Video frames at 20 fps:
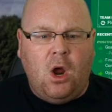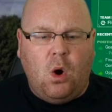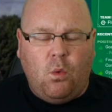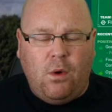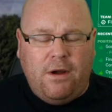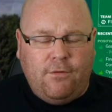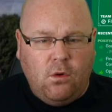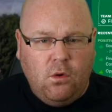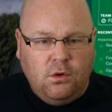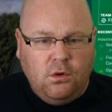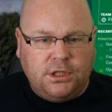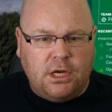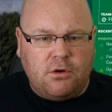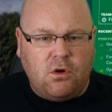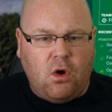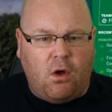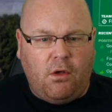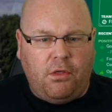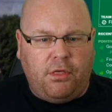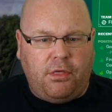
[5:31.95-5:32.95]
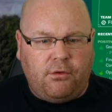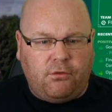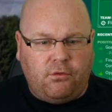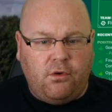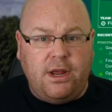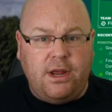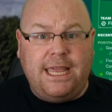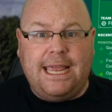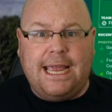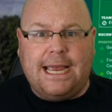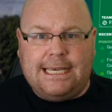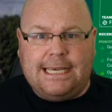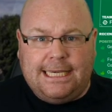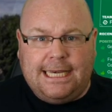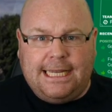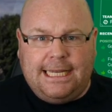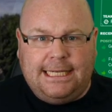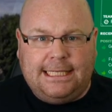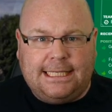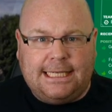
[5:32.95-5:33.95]
We've also got three
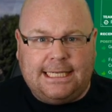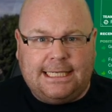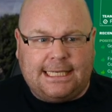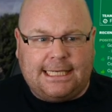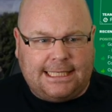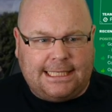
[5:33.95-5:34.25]
decent